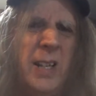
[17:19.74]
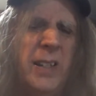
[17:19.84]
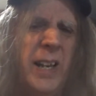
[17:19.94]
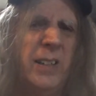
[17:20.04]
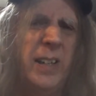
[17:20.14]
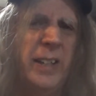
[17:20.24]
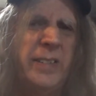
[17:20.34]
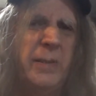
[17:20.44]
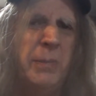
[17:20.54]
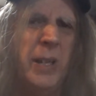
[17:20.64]
that
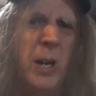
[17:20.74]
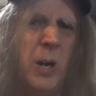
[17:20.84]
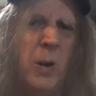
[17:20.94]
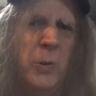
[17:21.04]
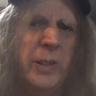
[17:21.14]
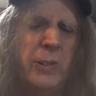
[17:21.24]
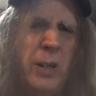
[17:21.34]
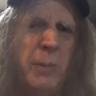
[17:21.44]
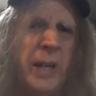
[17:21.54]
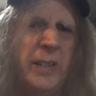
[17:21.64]
lets them know that
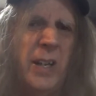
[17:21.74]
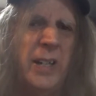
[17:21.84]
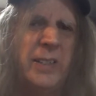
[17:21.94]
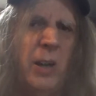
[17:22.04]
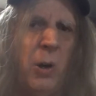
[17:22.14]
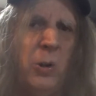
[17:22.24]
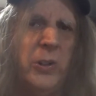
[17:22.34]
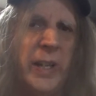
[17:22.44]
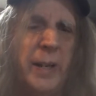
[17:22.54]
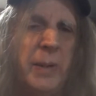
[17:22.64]
Trump had not
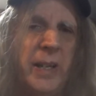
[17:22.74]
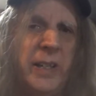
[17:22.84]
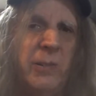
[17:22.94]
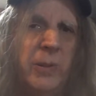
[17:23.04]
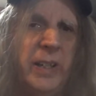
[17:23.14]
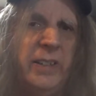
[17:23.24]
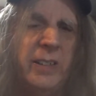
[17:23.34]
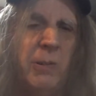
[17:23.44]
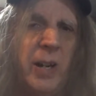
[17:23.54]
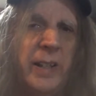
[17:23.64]
told them any
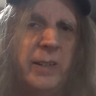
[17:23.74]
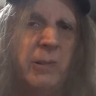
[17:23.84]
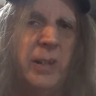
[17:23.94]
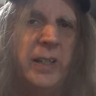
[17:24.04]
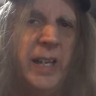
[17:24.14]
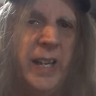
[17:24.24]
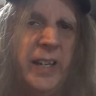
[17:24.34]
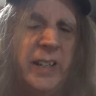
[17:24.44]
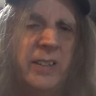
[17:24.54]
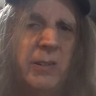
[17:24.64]
reason why they weren't
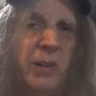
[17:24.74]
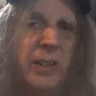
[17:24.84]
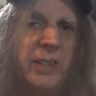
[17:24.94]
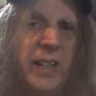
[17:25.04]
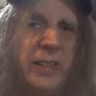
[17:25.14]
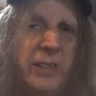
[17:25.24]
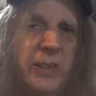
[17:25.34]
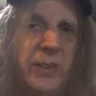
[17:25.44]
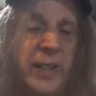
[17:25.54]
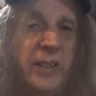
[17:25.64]
getting it. So what does that
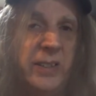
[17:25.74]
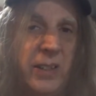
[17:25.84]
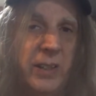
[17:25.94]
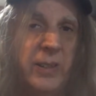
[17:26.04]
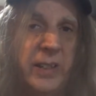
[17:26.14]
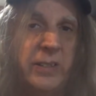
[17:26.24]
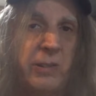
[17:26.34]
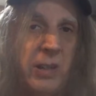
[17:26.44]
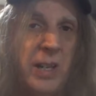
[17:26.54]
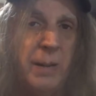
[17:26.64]
do? That exonerates
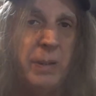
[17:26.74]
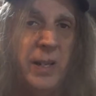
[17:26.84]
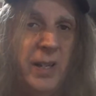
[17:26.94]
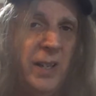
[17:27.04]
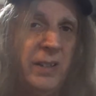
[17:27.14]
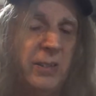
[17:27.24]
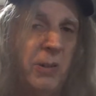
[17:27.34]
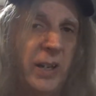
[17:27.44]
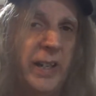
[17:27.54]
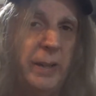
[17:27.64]
Trump. So
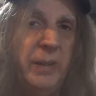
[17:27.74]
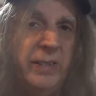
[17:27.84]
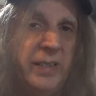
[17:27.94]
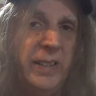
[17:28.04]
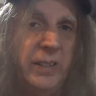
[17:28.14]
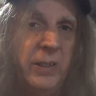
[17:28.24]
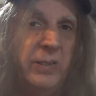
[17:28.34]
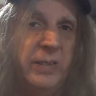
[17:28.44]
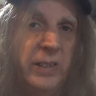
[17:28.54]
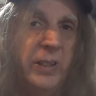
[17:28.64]
what did ABC
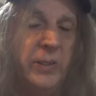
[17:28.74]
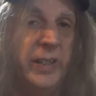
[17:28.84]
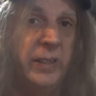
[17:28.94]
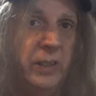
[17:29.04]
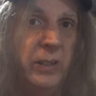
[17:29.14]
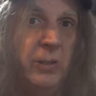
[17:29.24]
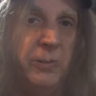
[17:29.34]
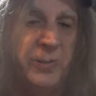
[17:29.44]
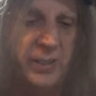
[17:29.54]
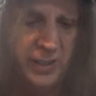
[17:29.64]
News do? They
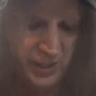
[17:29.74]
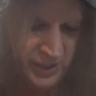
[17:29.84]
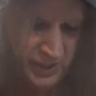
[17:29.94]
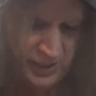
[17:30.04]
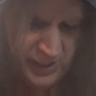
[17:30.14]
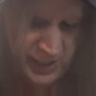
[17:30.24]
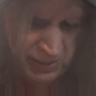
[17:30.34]
goofed. That's